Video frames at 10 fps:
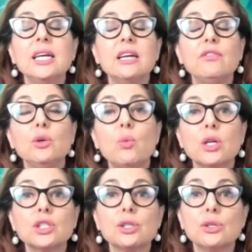If you
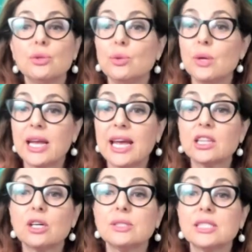want to get
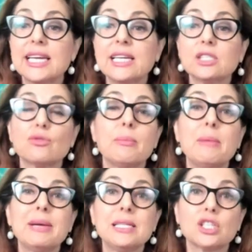those links,
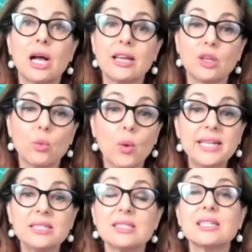remember, it's either
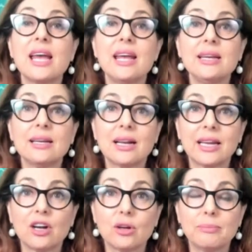Wednesday,
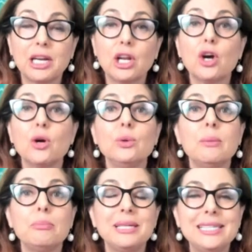click on below,
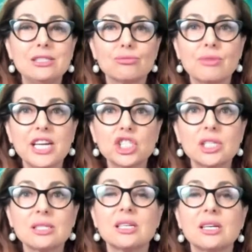please
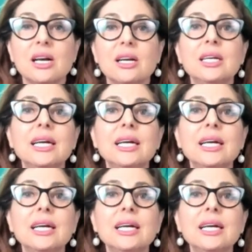register.